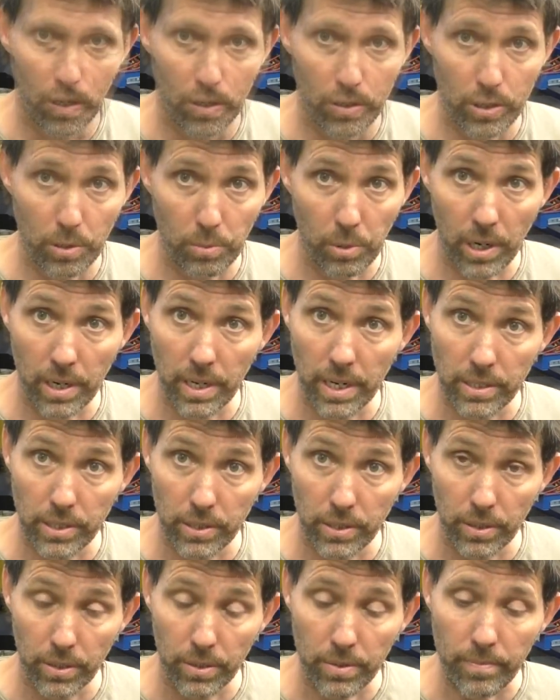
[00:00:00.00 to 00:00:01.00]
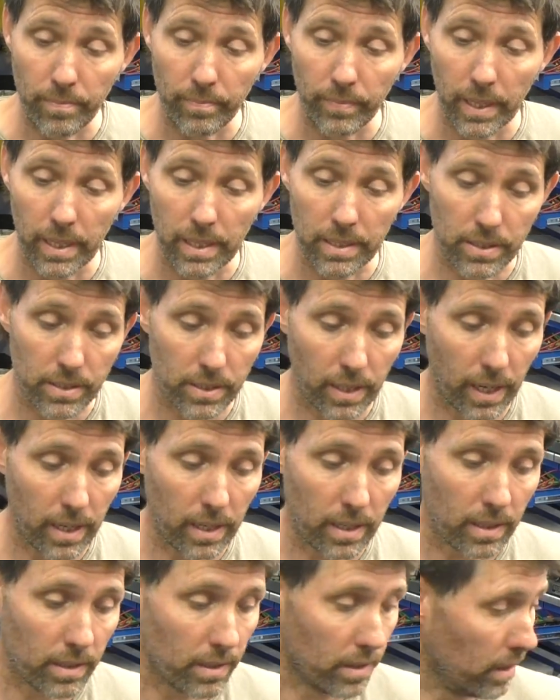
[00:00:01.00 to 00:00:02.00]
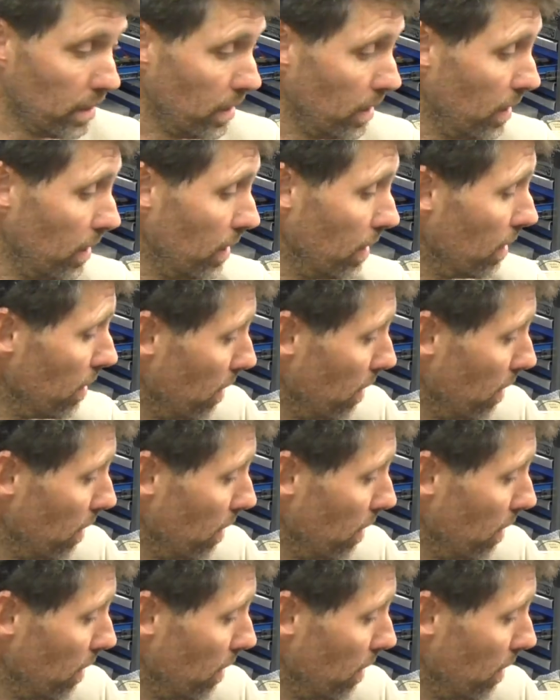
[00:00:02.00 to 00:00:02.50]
So what I need to do is take the